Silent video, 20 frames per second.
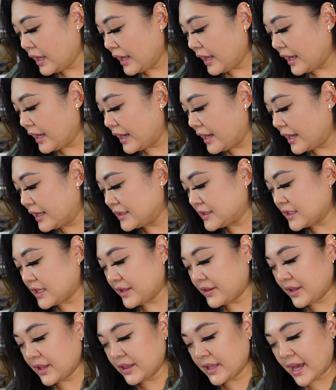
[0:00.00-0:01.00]
And
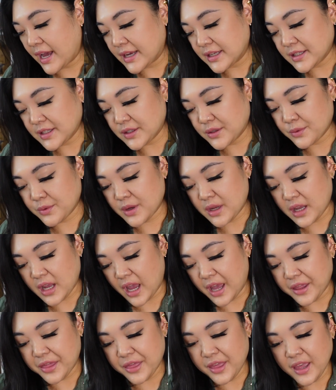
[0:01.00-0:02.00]
the last three,
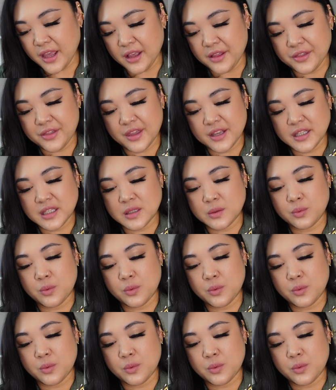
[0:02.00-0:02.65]
I think this